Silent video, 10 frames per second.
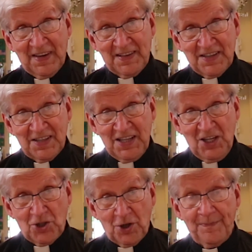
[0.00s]
as a
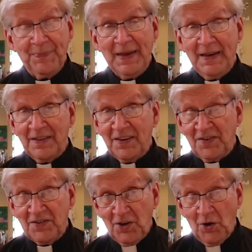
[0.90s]
teacher. This
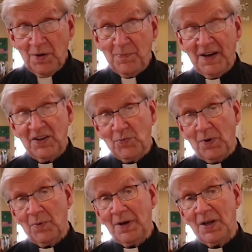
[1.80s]
is the only place
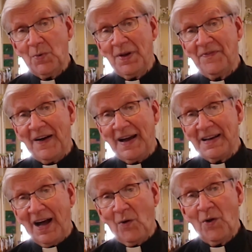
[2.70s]
where really we
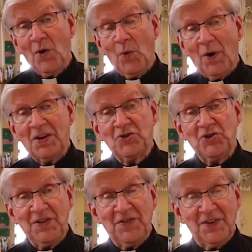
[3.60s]
find out what
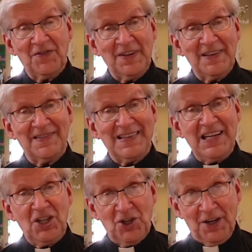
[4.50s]
Jesus is
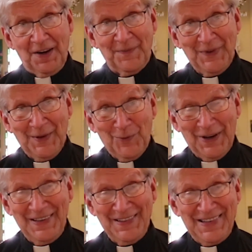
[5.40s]
teaching,
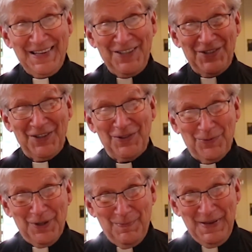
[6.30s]
what his teachings
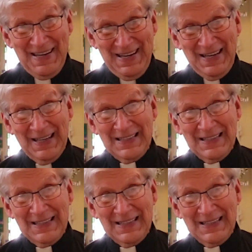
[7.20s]
would be.